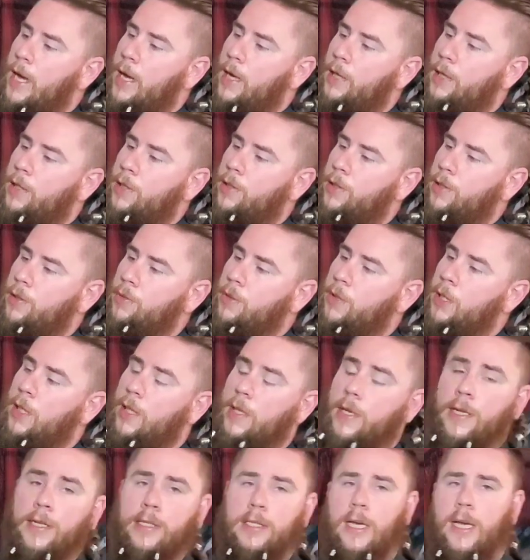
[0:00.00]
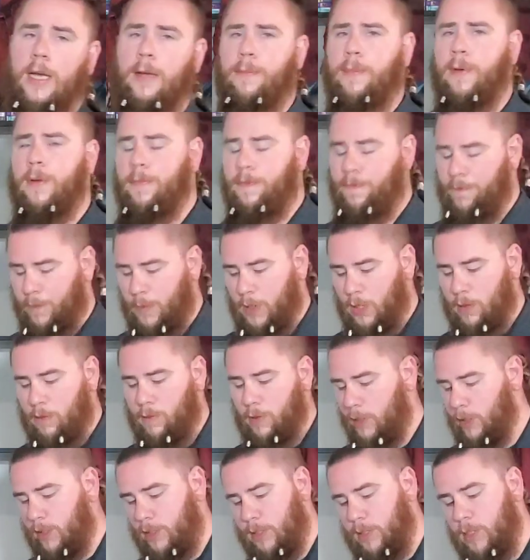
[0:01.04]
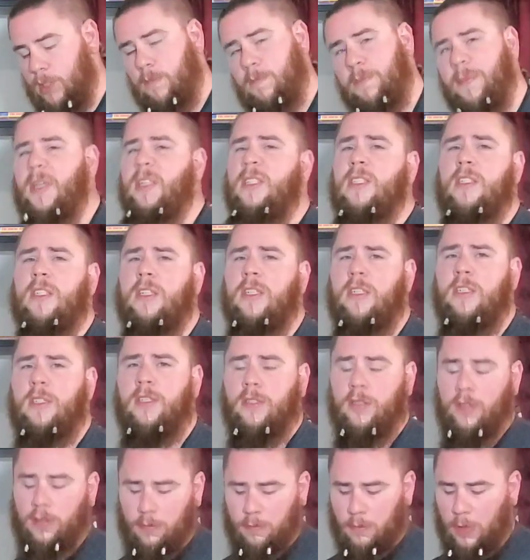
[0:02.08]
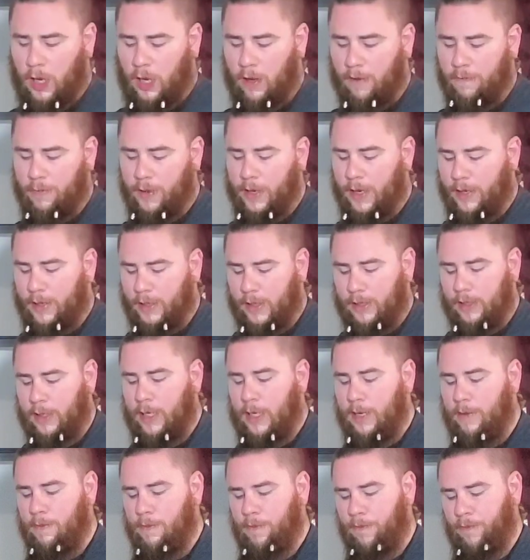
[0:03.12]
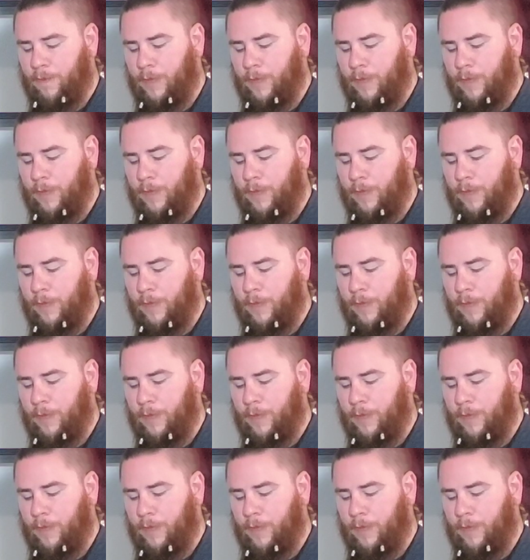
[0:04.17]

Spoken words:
/ utility tape, which is basically just off-brand duct tape.